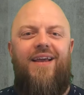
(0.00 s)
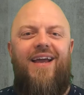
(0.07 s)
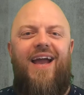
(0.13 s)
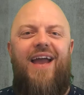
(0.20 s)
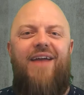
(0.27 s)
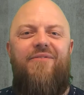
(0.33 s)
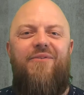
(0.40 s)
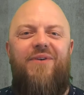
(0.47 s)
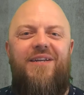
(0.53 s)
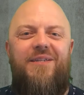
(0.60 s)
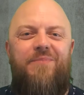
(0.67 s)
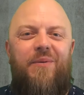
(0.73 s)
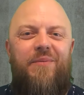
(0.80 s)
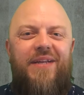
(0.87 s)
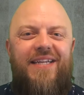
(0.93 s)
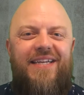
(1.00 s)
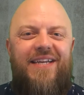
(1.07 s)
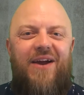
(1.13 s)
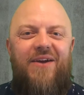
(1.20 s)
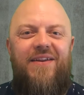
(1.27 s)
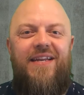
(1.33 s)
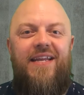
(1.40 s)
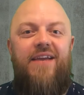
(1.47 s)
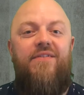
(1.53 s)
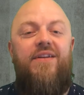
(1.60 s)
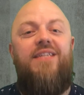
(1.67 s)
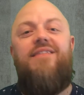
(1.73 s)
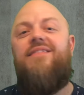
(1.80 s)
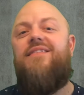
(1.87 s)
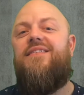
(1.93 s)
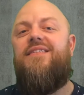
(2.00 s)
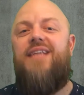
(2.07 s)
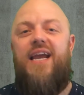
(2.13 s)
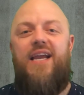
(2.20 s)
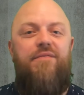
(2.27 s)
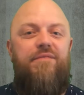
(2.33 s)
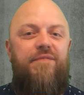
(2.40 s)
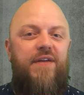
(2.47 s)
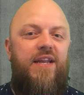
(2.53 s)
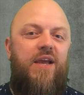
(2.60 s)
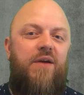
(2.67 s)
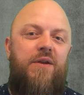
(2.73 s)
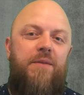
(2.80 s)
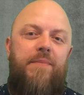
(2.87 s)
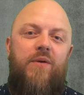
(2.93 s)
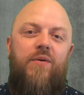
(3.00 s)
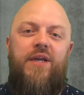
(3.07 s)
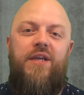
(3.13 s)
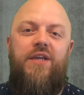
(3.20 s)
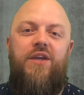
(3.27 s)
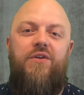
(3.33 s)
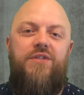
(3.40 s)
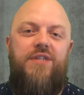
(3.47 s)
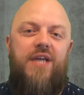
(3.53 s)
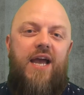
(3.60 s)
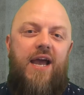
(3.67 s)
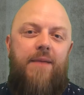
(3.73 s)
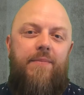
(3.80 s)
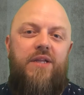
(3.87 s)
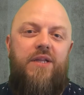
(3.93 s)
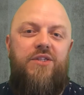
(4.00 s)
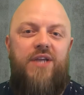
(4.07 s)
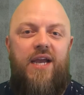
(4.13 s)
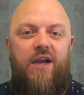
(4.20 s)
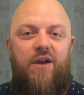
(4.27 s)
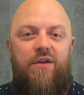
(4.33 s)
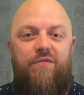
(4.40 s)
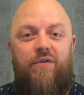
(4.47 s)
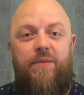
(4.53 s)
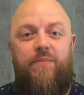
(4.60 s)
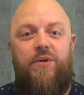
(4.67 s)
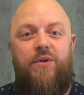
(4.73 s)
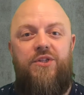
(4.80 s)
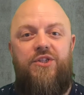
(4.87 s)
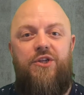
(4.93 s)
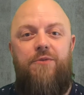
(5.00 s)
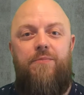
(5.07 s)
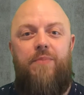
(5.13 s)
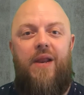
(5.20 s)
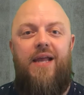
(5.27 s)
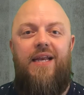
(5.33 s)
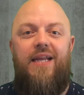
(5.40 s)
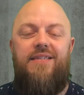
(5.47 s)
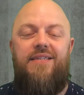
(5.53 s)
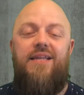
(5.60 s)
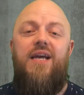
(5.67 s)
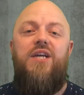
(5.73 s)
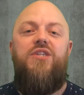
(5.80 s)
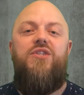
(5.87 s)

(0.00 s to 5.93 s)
Hey everyone, it's Bobby at Decoding here, and this is the second video in the Building a User App in Django 3.2 playlist.